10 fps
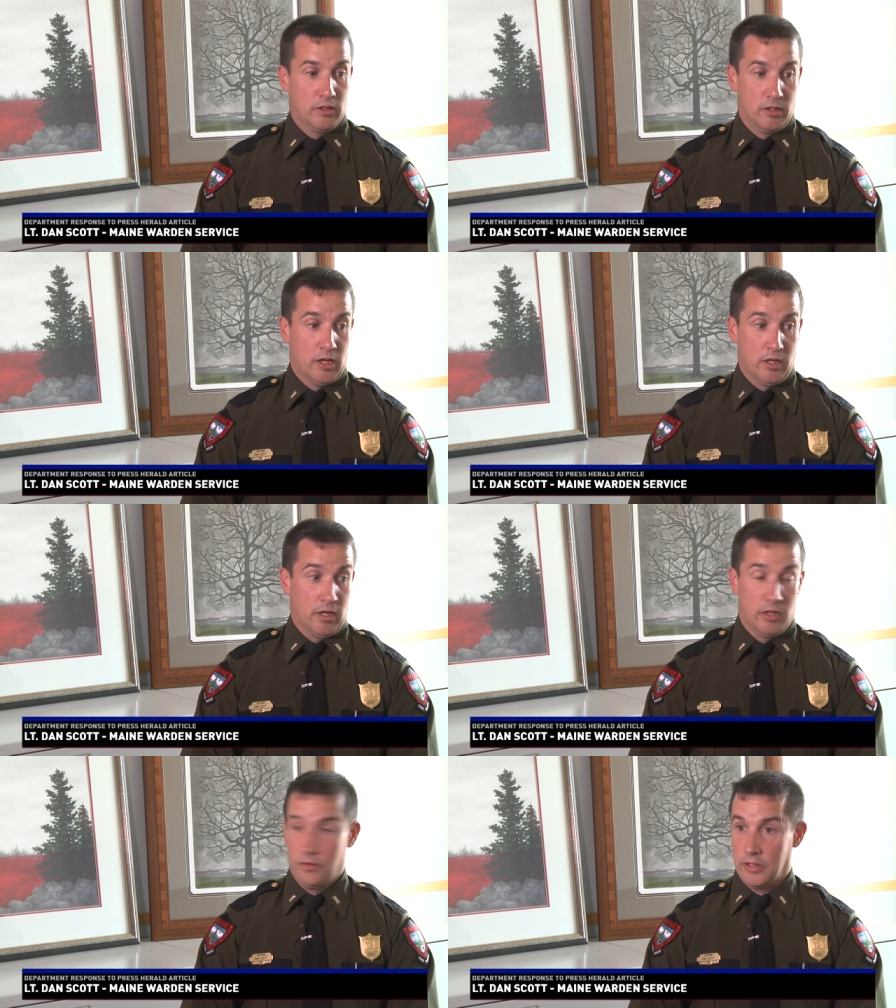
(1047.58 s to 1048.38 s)
Uh,
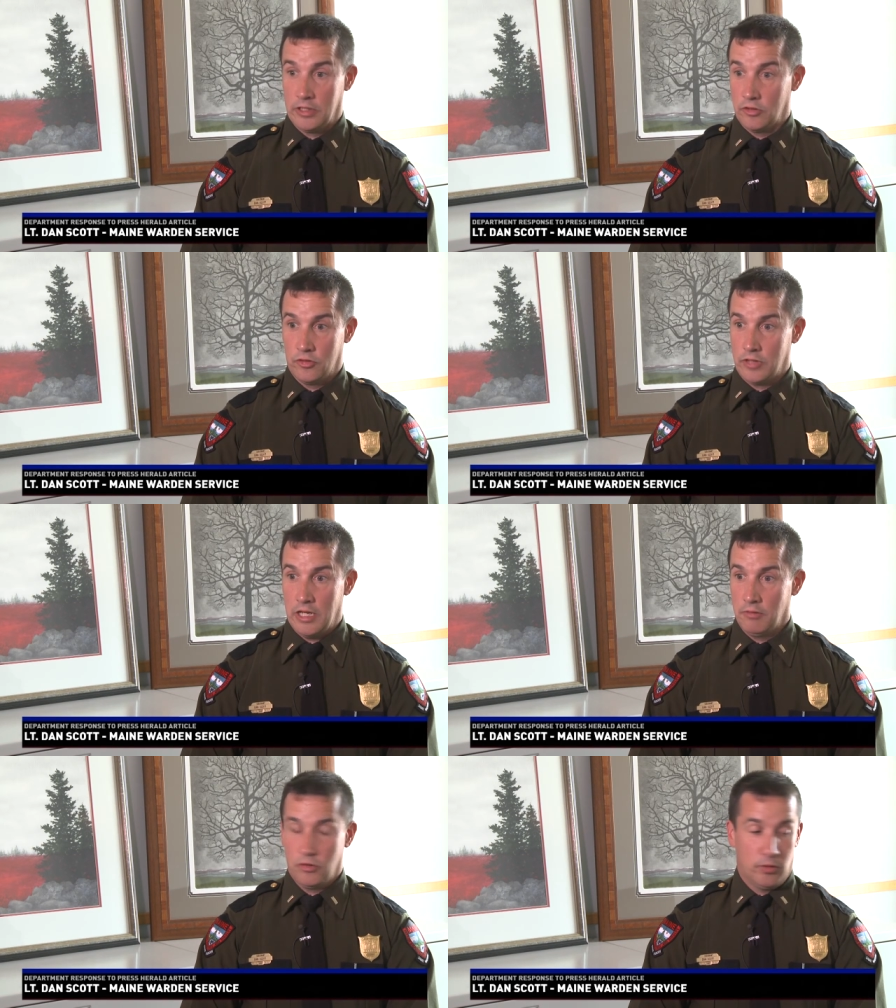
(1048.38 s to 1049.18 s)
I don't think that's a
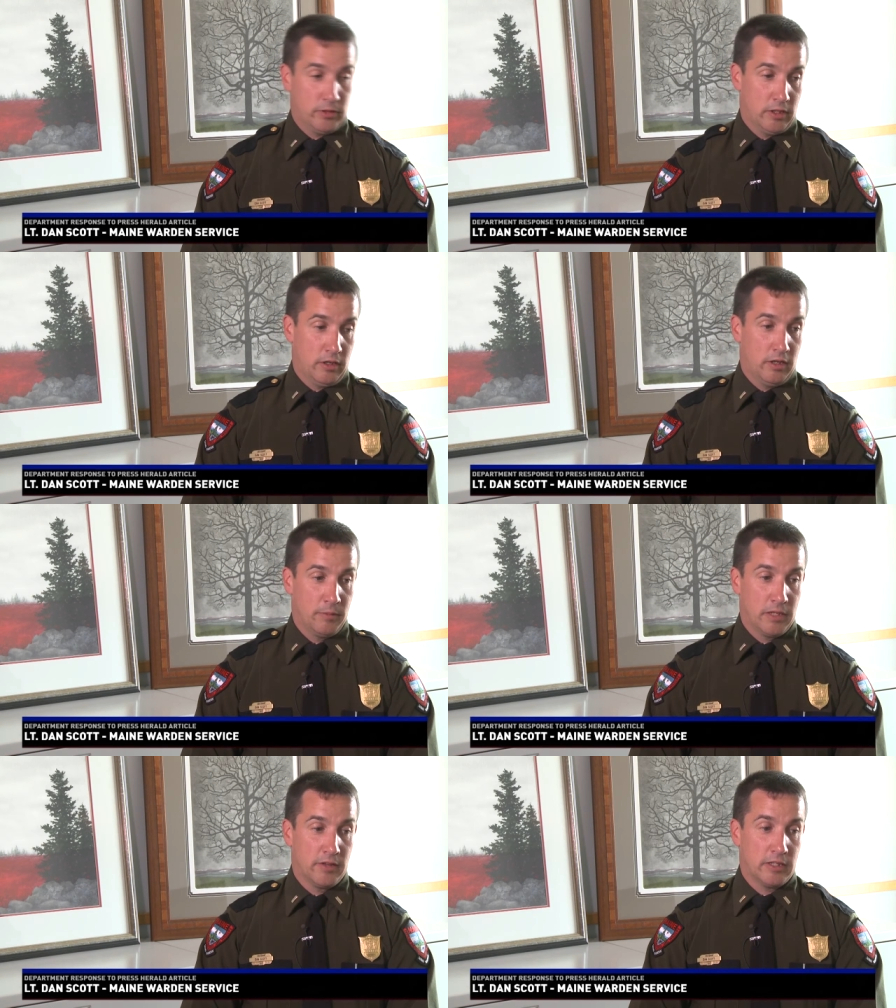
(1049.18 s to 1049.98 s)
scant result at all. I
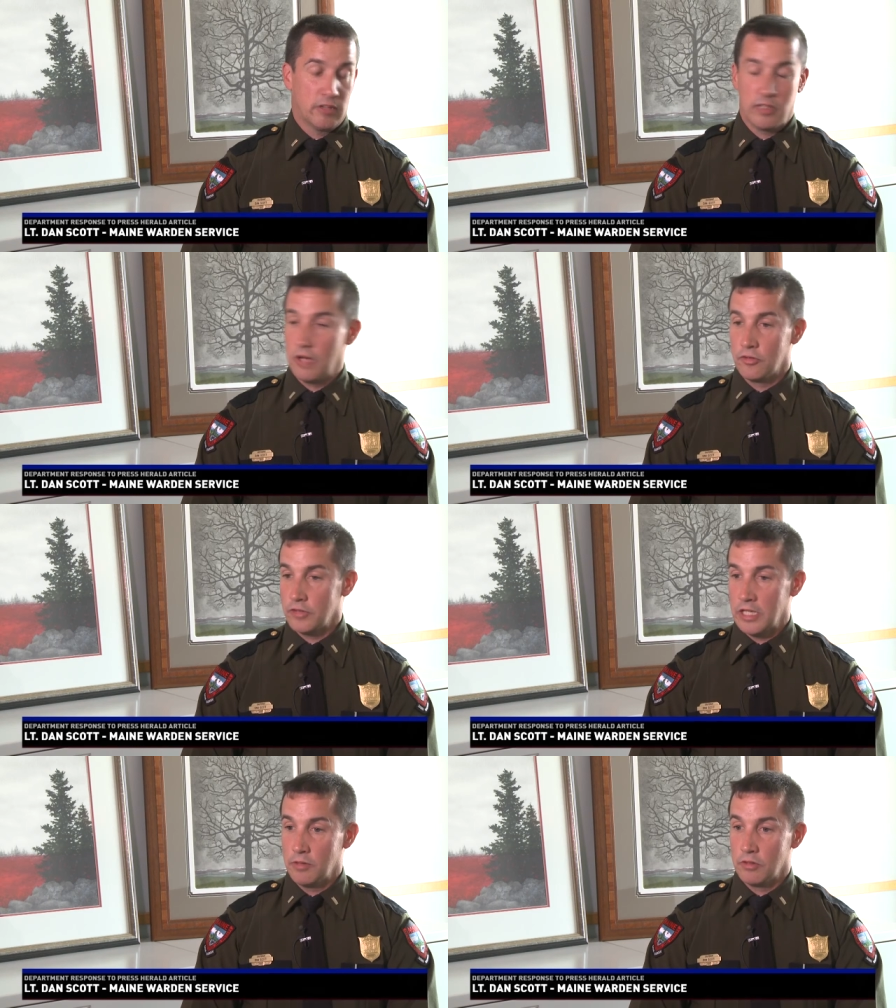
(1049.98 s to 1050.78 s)
mean, I think that's an
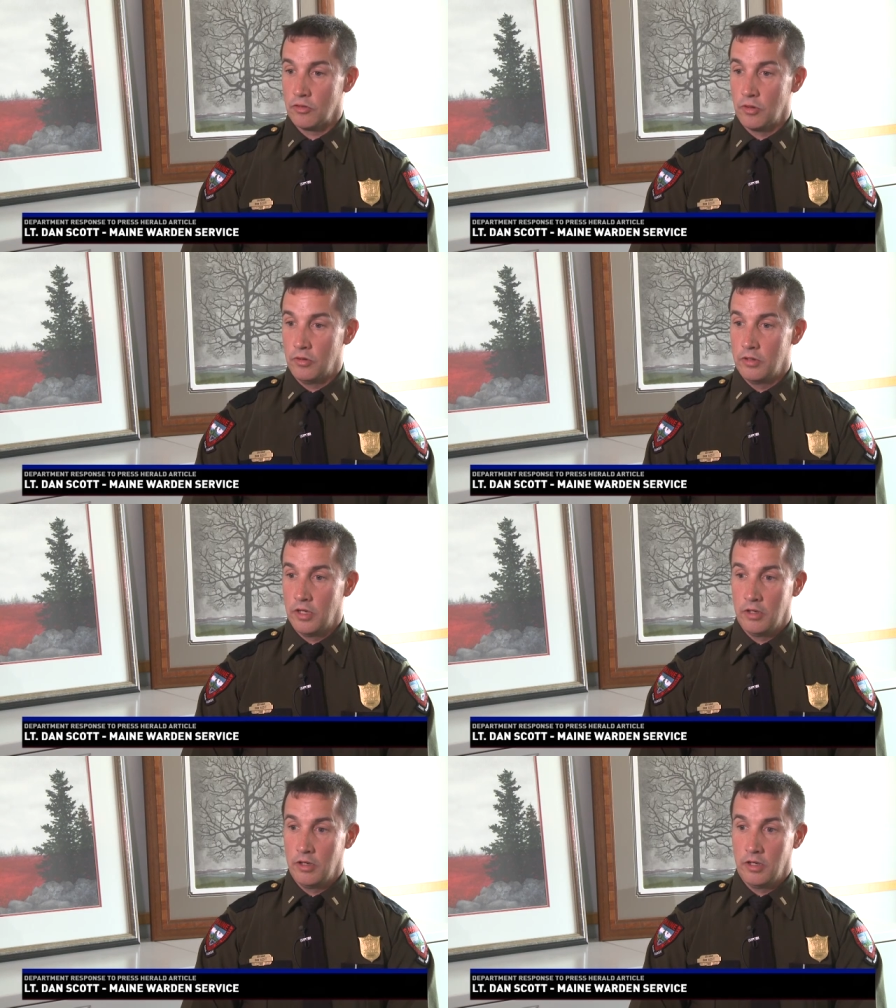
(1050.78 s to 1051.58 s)
outstanding result.
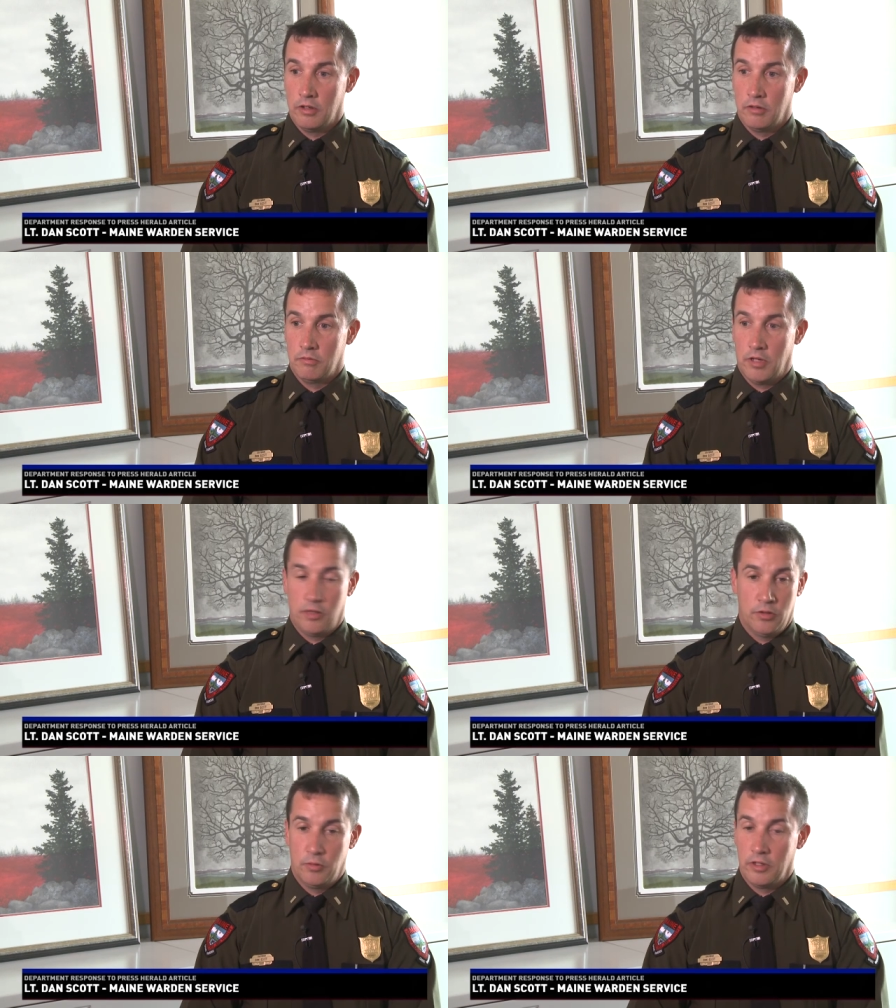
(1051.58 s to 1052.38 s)
Uh, I I
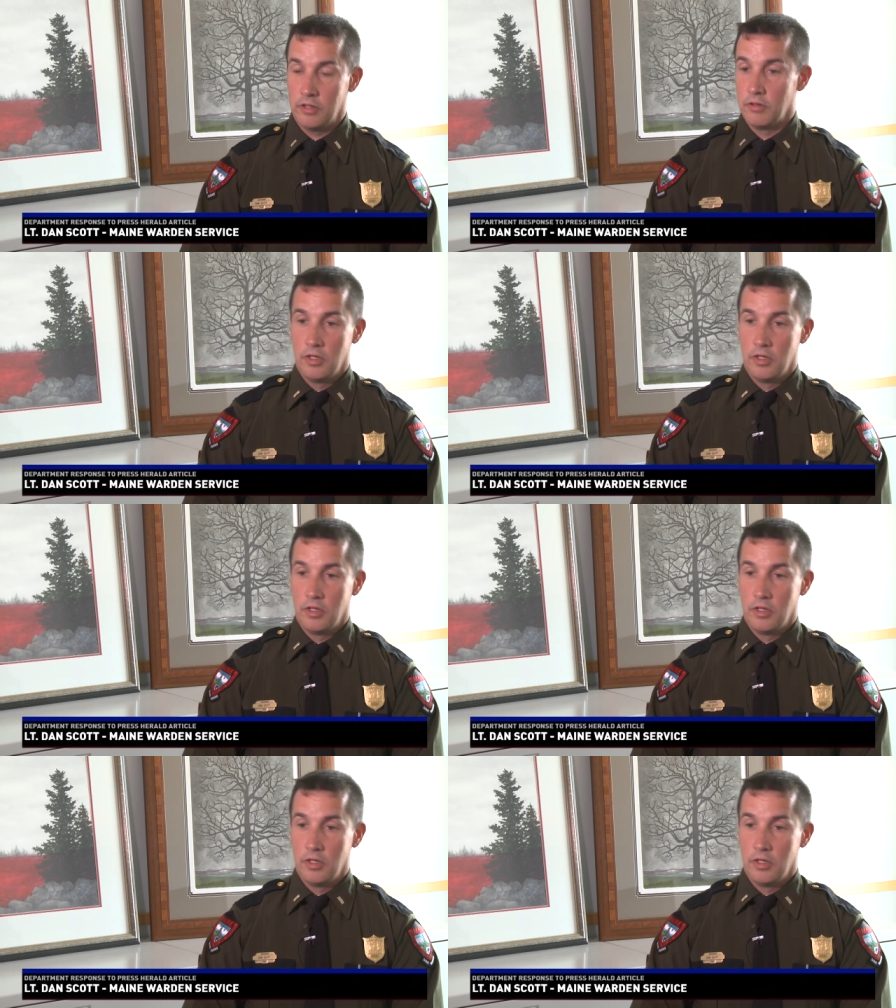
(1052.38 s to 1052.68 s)
don't know what.